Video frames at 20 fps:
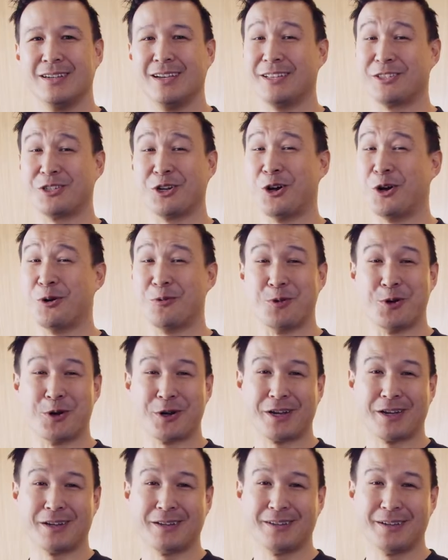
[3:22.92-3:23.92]
It's hot
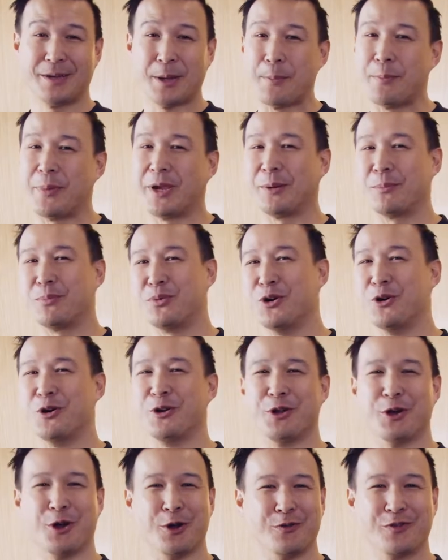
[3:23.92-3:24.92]
water being
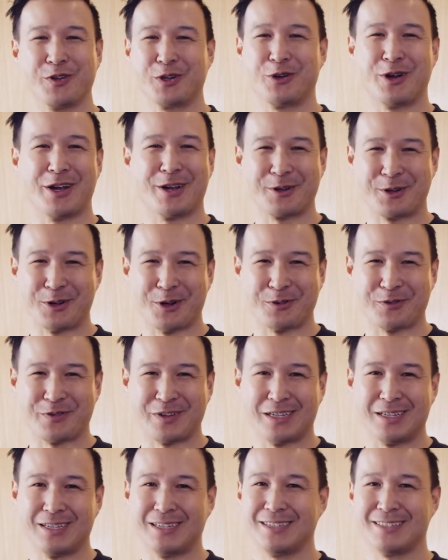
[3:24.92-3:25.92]
poured over ground
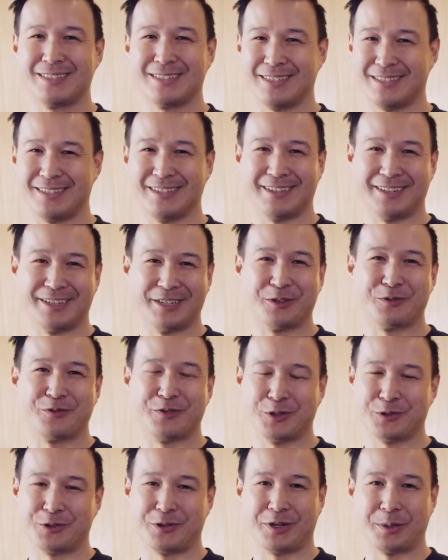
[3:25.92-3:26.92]
coffee sitting in a
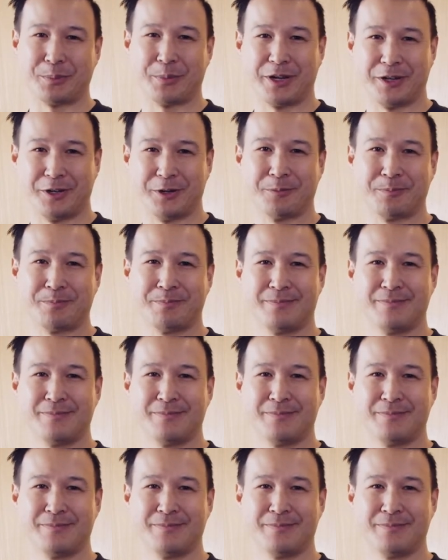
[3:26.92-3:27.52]
filtering medium.